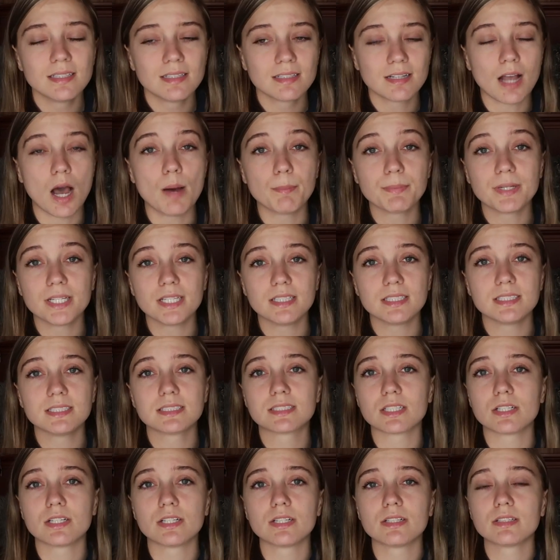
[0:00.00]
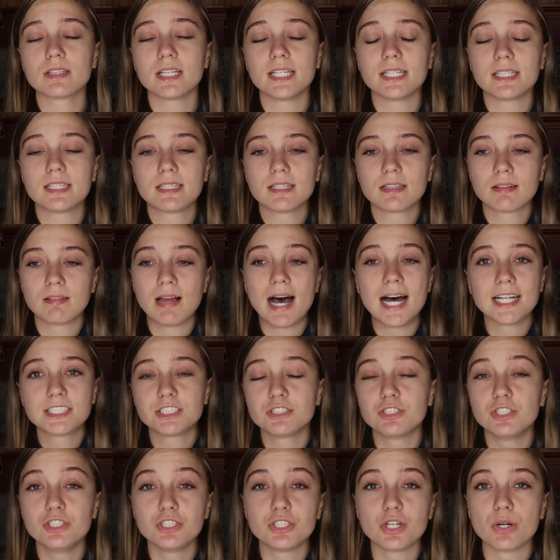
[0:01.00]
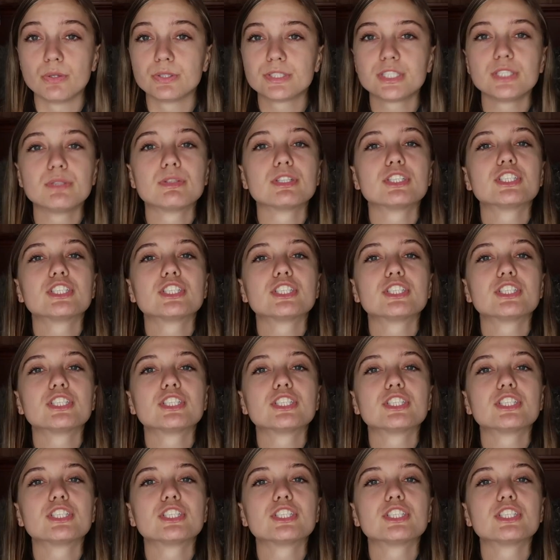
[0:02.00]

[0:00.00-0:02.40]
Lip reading: companies or like lots you can go to.